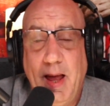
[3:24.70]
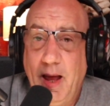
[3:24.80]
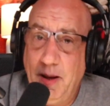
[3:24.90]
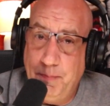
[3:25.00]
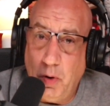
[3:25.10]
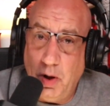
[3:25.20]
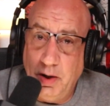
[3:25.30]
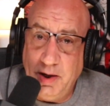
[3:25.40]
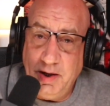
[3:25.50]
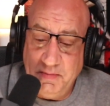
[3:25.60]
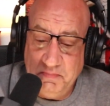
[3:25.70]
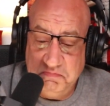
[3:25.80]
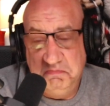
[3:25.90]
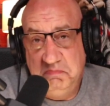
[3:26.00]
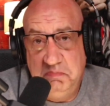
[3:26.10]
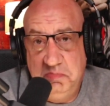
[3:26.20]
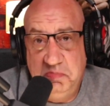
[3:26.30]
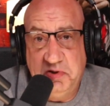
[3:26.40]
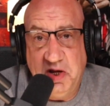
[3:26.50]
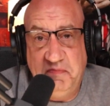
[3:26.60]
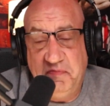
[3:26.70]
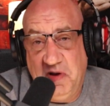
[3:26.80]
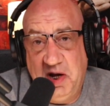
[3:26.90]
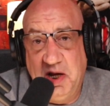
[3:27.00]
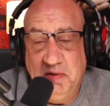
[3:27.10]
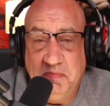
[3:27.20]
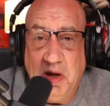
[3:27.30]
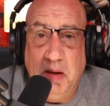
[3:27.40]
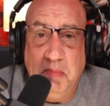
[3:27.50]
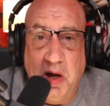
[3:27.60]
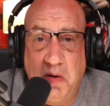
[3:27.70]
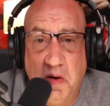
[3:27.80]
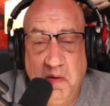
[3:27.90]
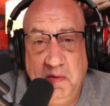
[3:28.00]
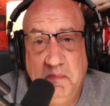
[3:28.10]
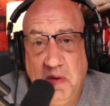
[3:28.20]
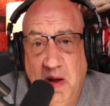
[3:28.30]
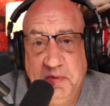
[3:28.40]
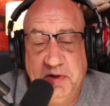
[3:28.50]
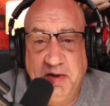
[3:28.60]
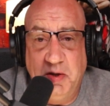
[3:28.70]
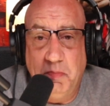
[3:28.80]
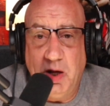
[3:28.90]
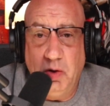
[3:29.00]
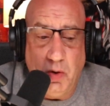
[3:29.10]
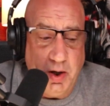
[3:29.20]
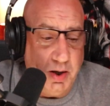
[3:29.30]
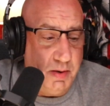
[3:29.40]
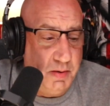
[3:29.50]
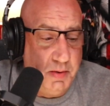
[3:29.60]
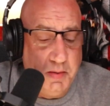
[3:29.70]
And Paulie said, fuck it, I'm not going. I'm sending my lawyer.